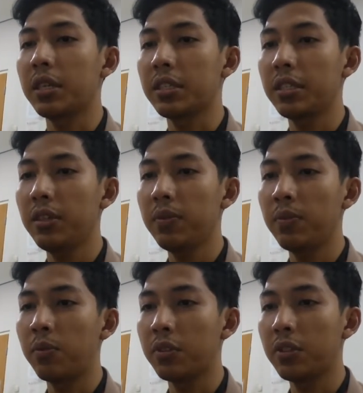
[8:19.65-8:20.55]
by
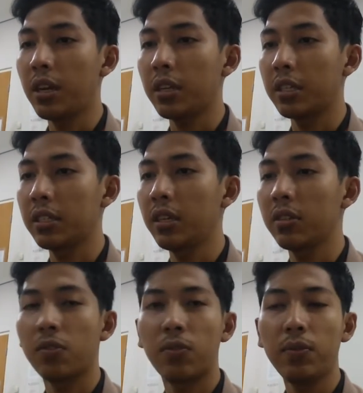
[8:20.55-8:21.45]
Steve Wozniak designed the